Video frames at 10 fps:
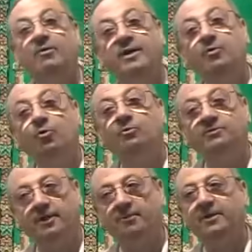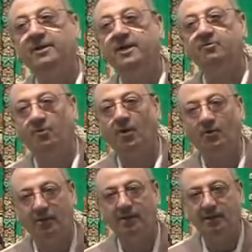and whom? Damir and
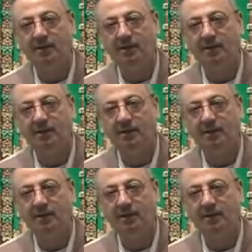waw.